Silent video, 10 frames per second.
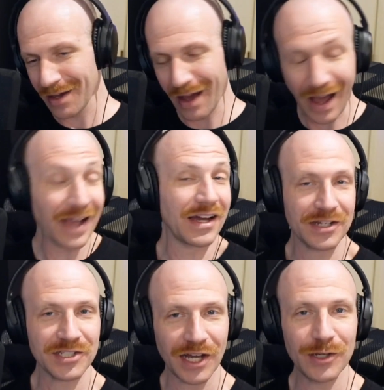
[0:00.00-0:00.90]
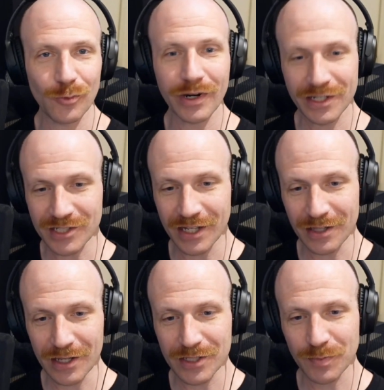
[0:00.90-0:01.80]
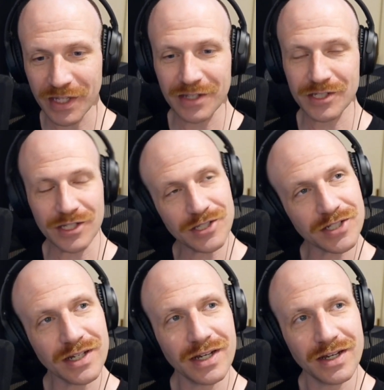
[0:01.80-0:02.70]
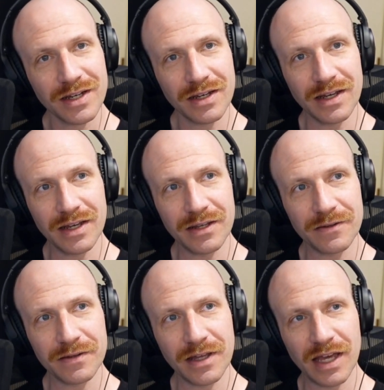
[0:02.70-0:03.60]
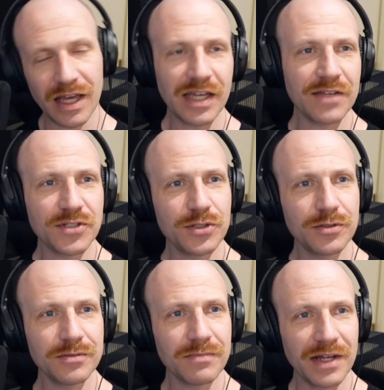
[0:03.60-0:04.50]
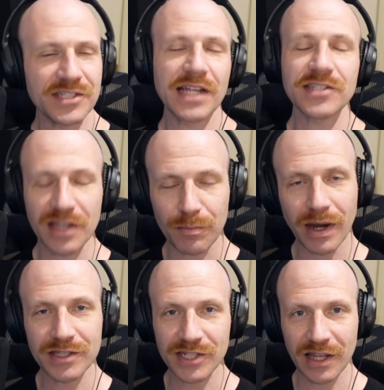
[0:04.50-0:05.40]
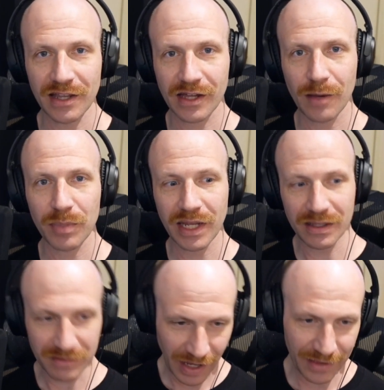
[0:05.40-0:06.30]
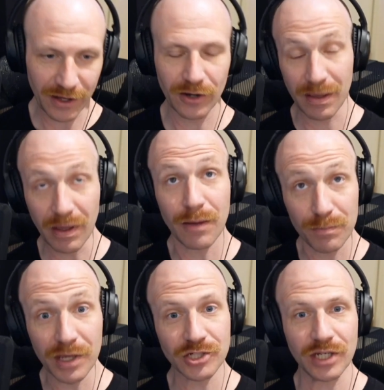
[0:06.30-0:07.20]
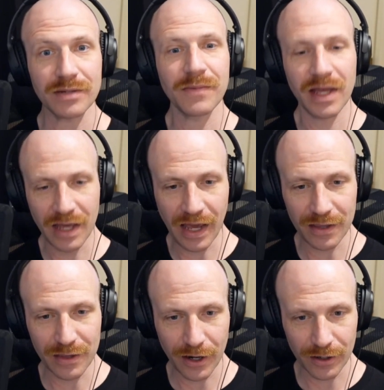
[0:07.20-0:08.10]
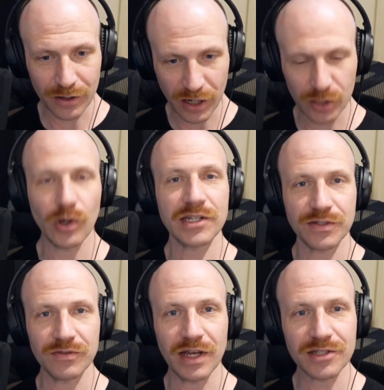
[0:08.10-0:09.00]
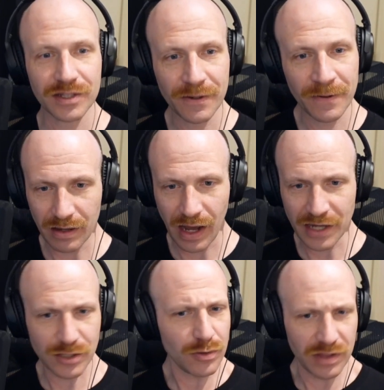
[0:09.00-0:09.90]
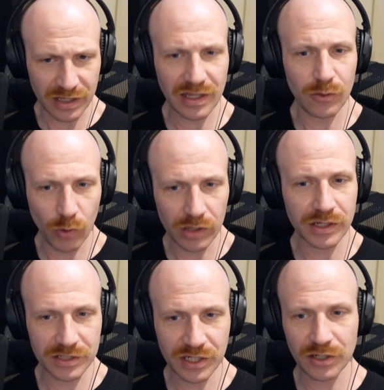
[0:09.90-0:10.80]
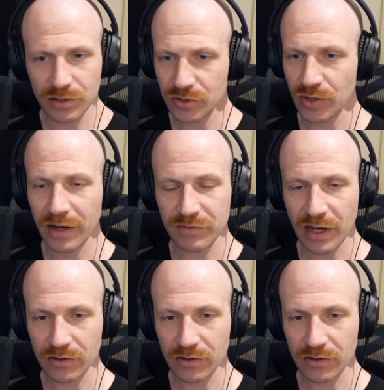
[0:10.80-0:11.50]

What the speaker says: got excited when he said this because it gives you a sense of the mindset of the company and their ambition and their aggressiveness. I do think they will continue to drive down